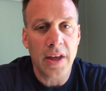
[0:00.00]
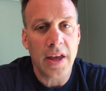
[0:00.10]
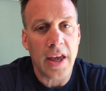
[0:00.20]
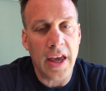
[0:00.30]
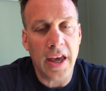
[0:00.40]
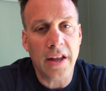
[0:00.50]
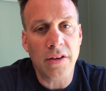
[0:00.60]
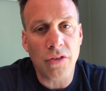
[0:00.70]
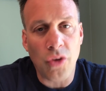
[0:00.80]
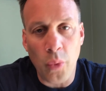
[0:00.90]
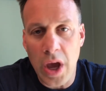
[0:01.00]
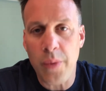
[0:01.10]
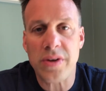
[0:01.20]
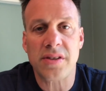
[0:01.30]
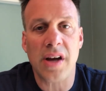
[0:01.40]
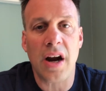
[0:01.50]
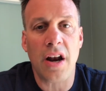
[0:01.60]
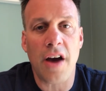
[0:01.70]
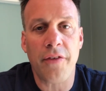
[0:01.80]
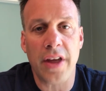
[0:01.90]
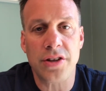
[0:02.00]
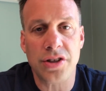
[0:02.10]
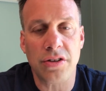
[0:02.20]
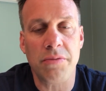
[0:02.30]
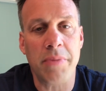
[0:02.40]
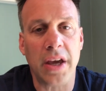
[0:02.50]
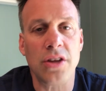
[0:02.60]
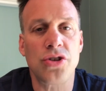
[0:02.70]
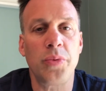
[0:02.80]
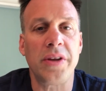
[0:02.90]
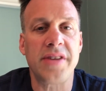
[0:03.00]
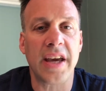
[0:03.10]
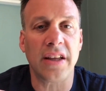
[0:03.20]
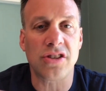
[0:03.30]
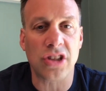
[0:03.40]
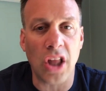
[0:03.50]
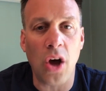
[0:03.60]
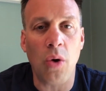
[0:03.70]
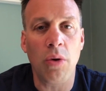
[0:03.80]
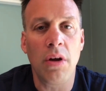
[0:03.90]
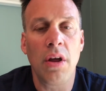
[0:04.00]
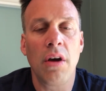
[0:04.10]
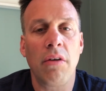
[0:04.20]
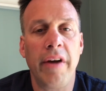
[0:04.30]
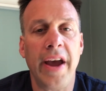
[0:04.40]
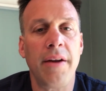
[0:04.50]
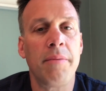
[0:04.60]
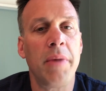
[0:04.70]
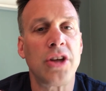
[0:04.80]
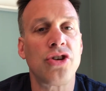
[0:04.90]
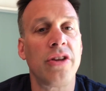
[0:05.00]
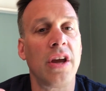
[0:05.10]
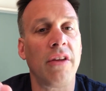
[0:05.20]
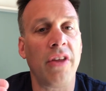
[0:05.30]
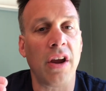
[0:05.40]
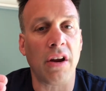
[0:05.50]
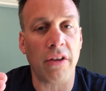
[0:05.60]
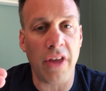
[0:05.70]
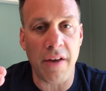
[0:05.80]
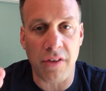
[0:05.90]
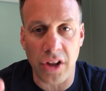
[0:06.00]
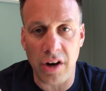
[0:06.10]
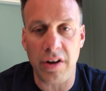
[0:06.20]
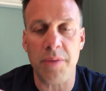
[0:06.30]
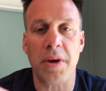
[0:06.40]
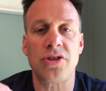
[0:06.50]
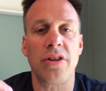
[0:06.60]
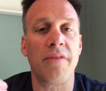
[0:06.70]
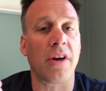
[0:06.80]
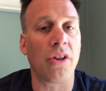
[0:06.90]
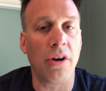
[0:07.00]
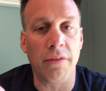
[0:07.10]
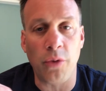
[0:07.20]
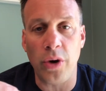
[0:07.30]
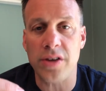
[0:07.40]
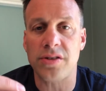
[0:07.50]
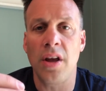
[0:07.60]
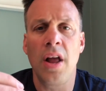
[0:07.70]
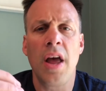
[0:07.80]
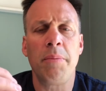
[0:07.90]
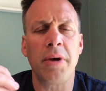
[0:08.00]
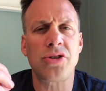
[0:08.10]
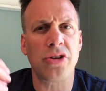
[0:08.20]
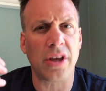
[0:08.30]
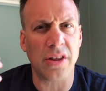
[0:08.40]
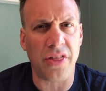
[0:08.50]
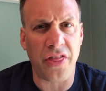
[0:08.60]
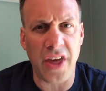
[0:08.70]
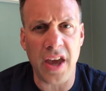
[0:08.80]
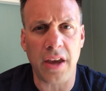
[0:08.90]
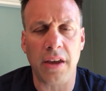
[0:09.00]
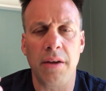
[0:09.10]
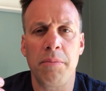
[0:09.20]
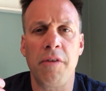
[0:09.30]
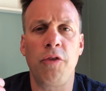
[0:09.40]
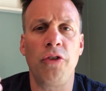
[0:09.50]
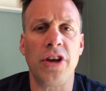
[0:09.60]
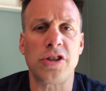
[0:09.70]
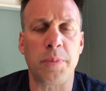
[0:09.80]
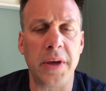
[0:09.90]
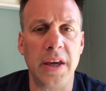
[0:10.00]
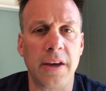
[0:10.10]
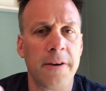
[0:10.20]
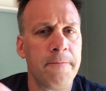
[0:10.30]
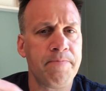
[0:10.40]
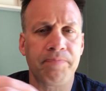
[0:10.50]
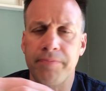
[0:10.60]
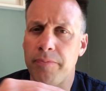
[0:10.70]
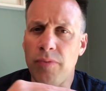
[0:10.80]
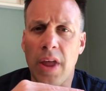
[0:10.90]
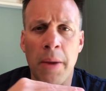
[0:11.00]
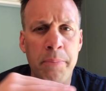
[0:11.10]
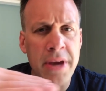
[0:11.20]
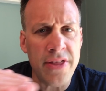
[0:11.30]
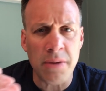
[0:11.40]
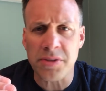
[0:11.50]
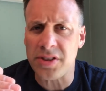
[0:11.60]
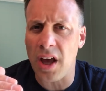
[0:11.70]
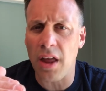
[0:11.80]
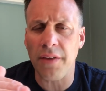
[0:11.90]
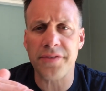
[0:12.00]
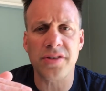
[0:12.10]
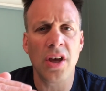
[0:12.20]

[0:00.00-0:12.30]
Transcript: And the way we started off with our children, making sure we take it slow, right? Make sure they have clarity, make sure they have a clear voice, make sure they can think before they speak, be themselves,